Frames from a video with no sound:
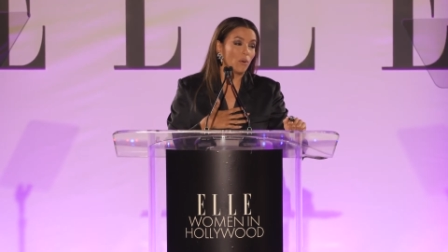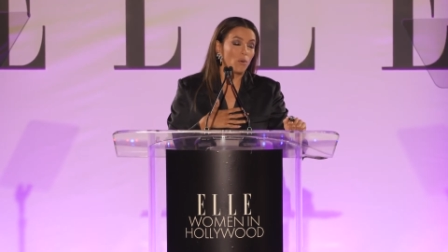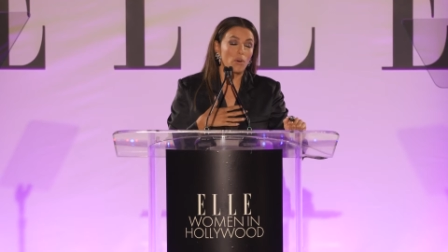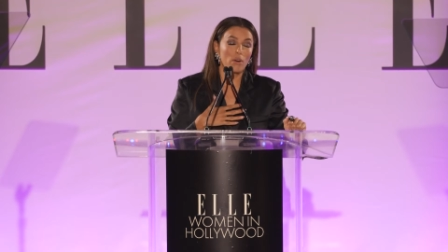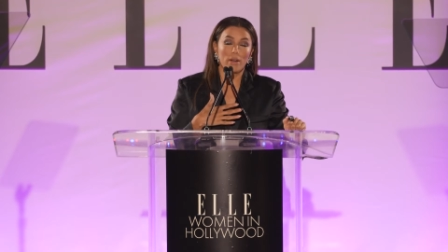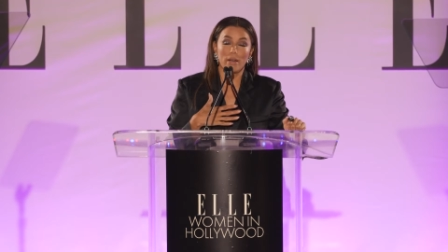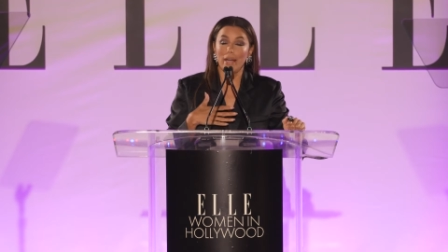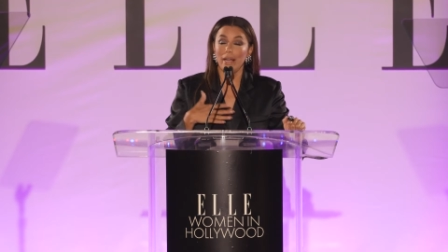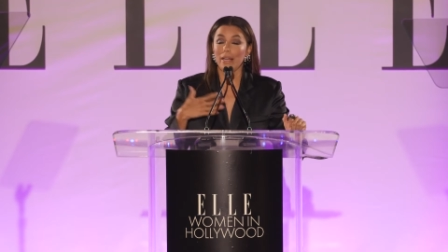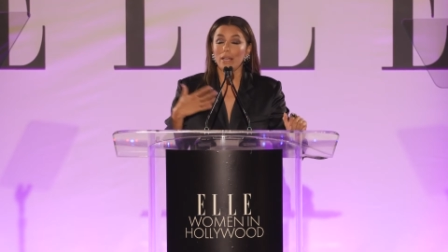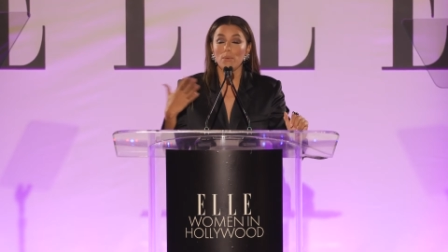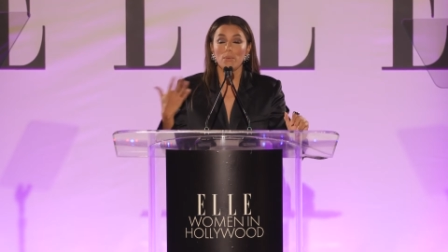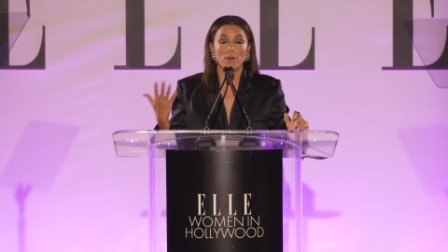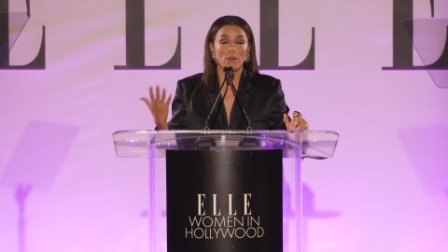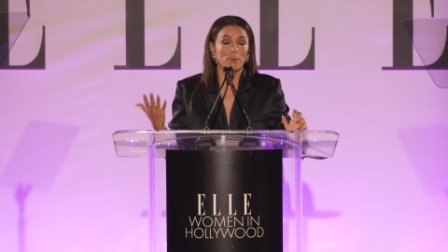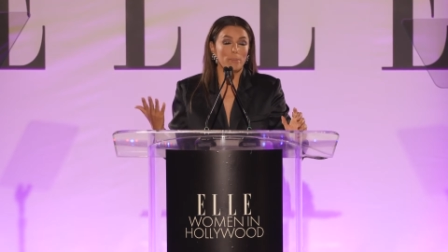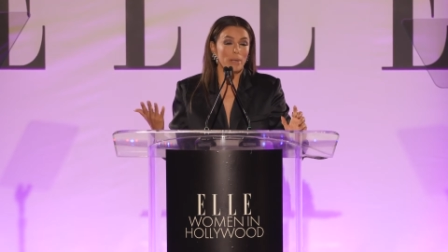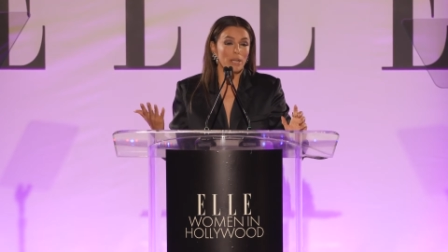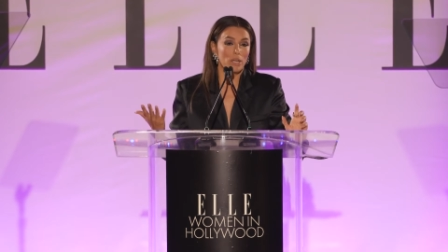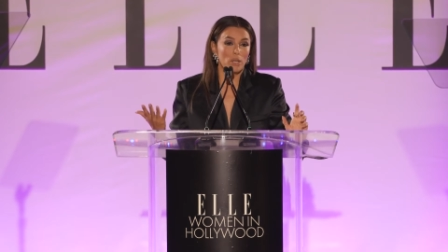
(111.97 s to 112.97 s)
or
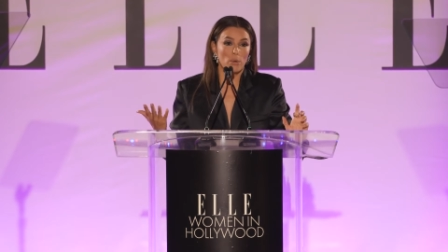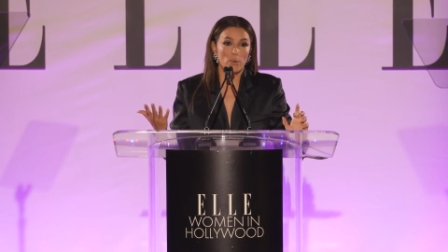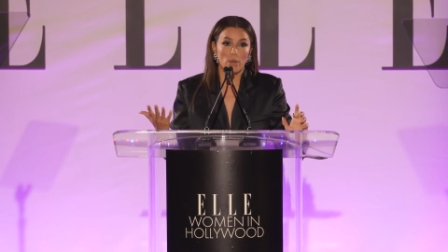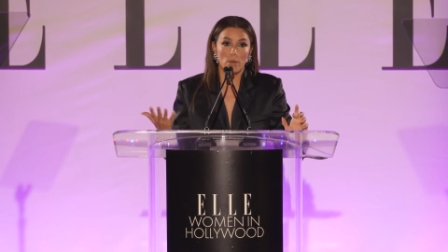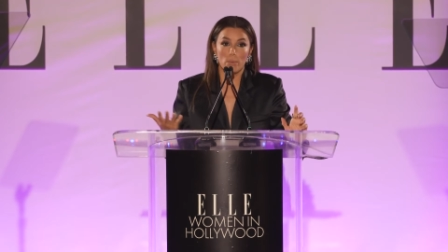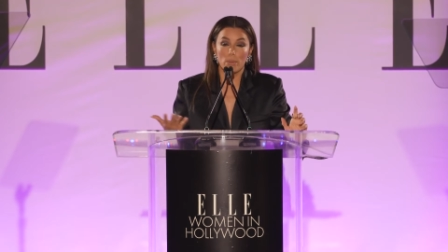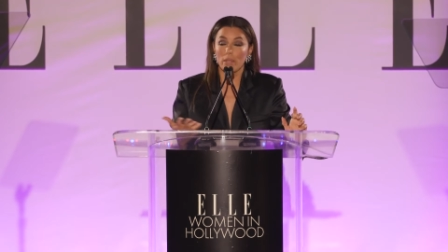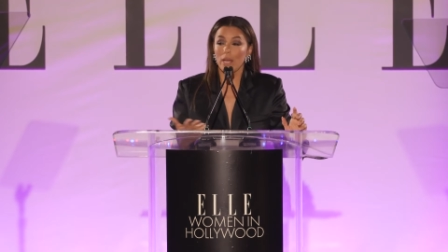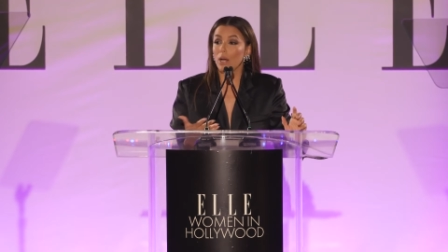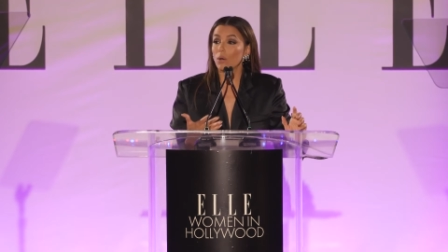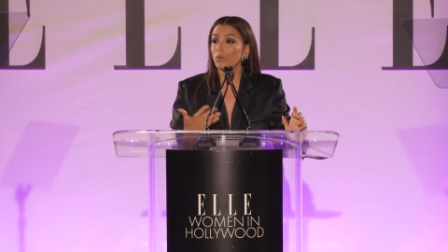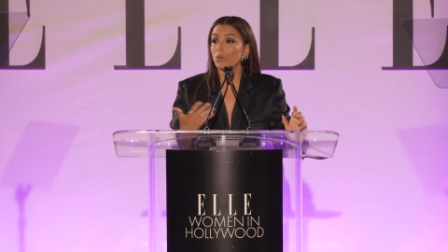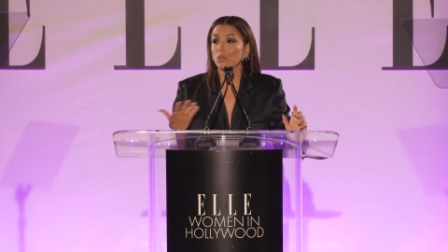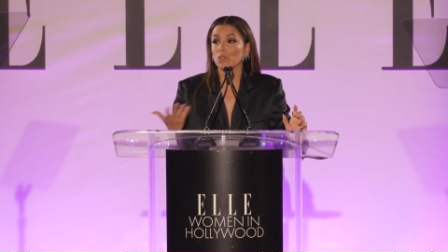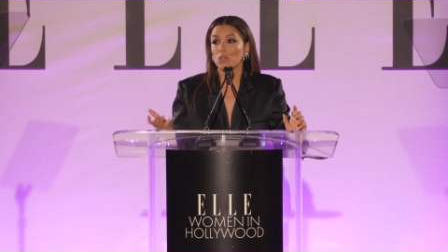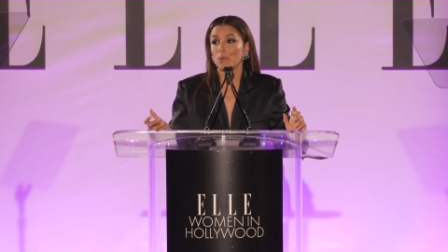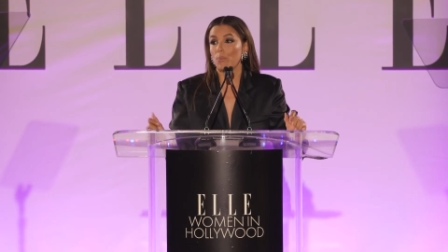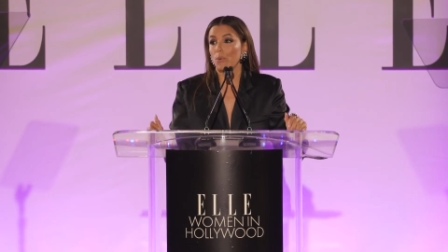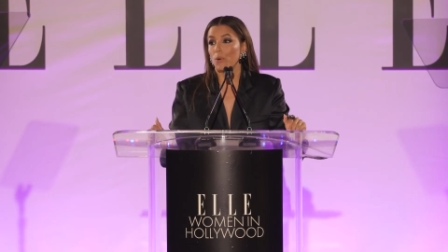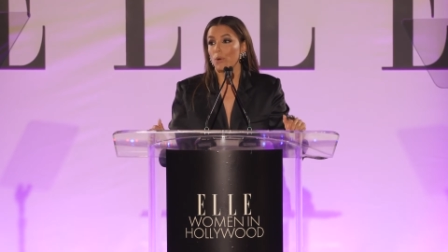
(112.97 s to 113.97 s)
anywhere in my career without the
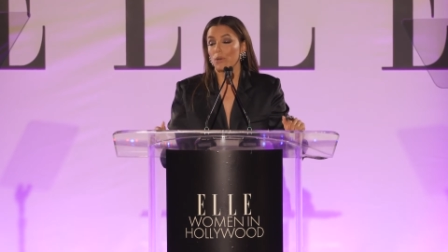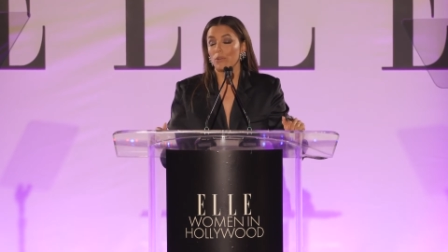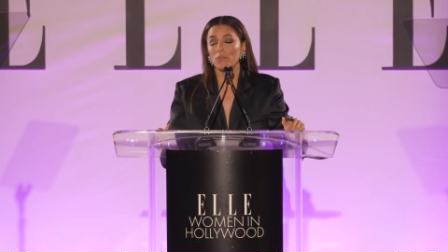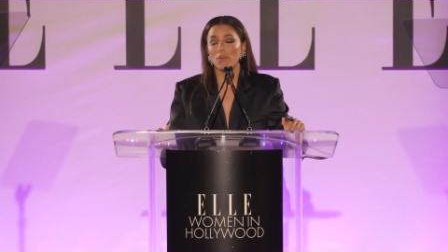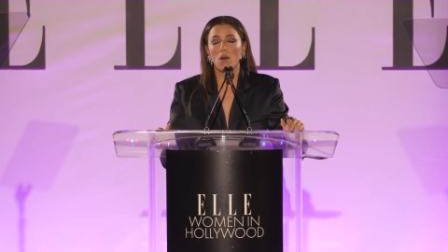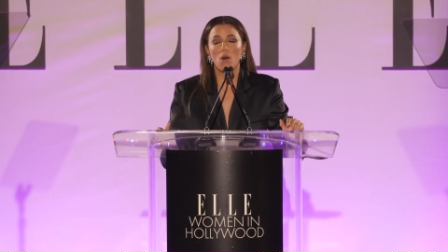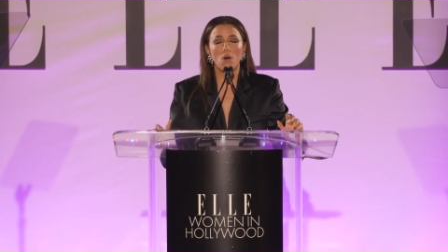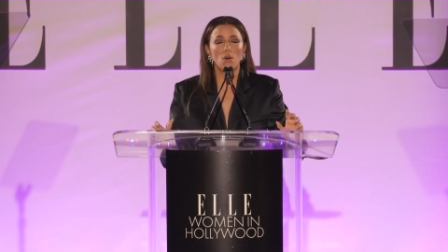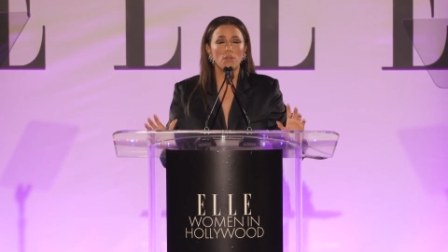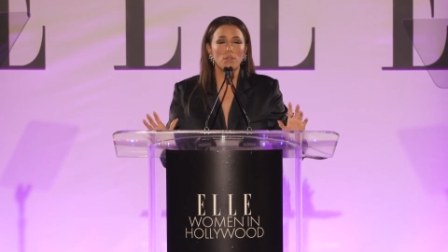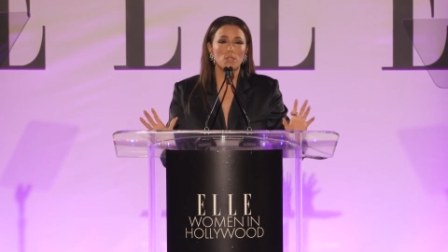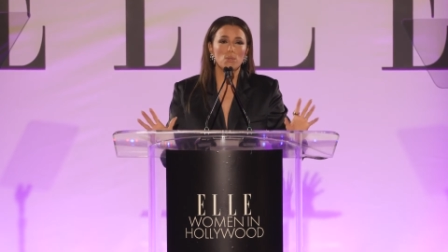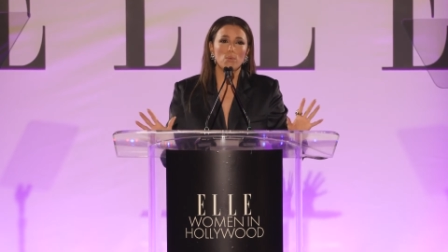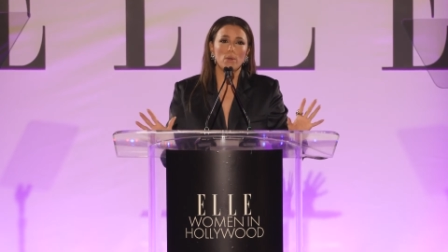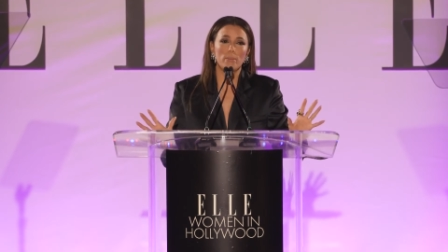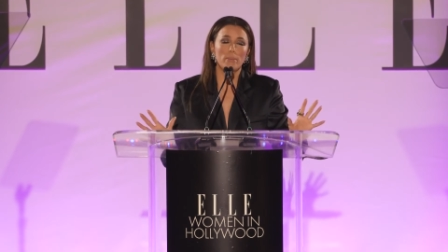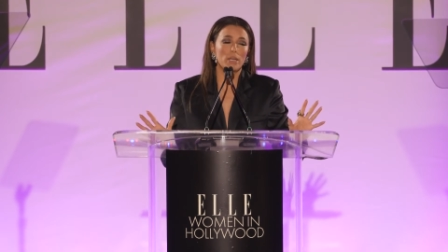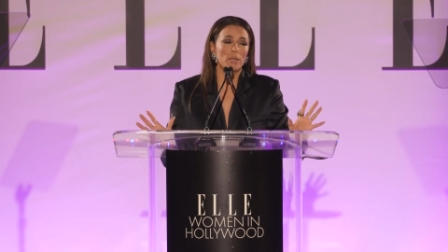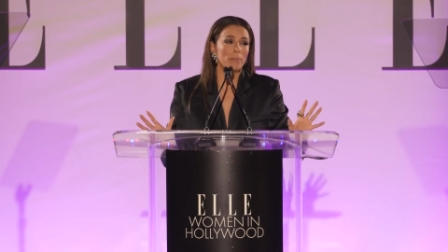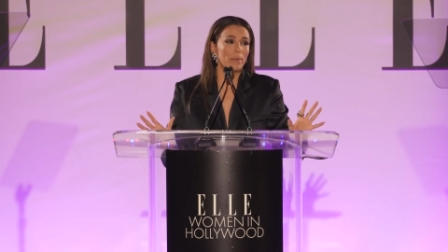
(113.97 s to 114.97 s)
support of all these
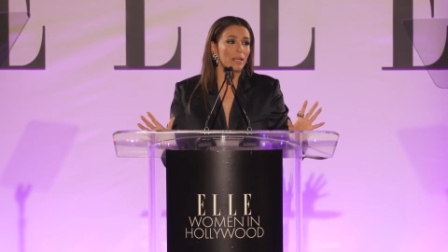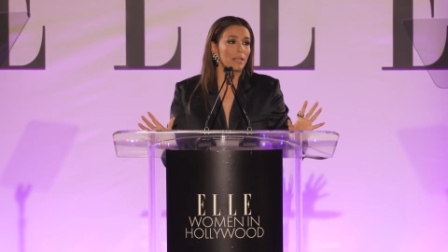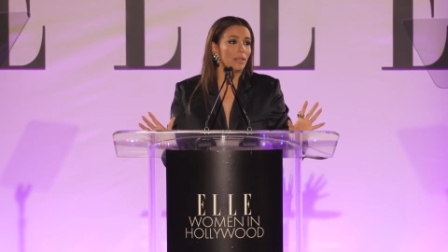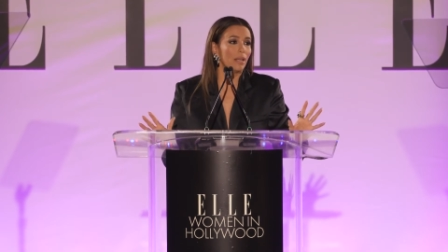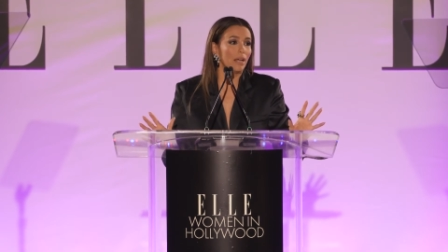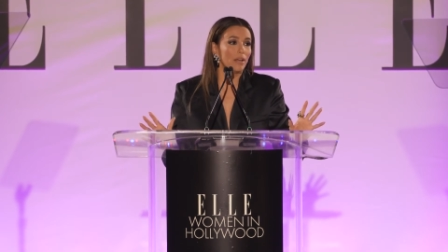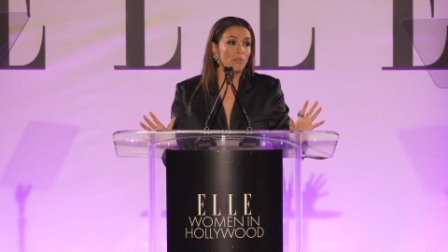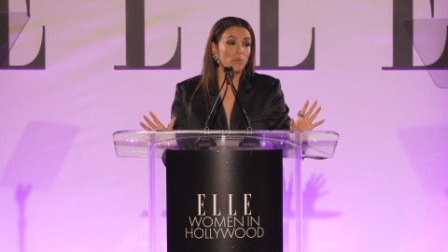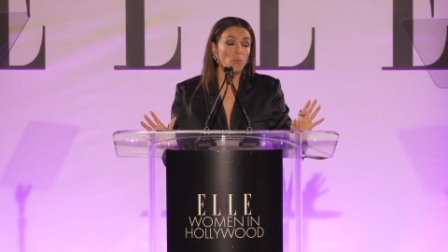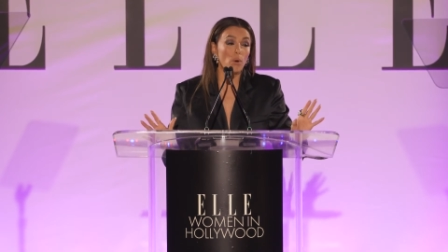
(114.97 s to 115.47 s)
women in my life.